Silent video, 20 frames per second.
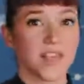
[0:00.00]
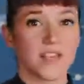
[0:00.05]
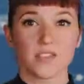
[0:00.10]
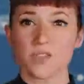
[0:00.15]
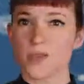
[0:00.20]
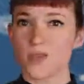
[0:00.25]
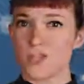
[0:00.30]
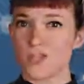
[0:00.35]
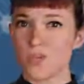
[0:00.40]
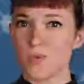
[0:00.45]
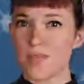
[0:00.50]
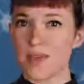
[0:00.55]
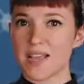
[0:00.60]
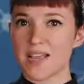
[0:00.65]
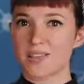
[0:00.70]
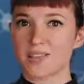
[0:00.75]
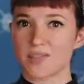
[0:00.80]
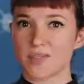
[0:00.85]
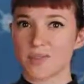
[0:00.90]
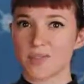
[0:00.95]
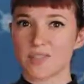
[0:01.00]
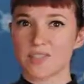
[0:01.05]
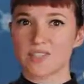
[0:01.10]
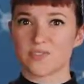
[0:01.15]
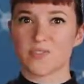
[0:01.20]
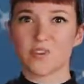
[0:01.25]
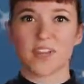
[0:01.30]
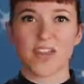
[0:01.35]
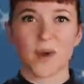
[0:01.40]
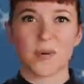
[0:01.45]
So did you make it through this
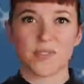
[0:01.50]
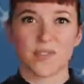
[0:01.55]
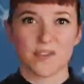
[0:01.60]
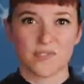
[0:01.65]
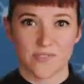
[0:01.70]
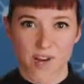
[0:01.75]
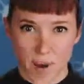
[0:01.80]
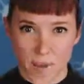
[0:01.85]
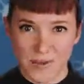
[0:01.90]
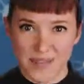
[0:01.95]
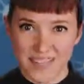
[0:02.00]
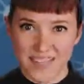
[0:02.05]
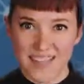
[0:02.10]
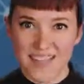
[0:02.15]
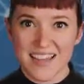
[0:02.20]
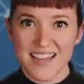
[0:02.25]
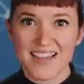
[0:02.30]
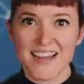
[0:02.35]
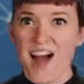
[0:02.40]
video without vomiting?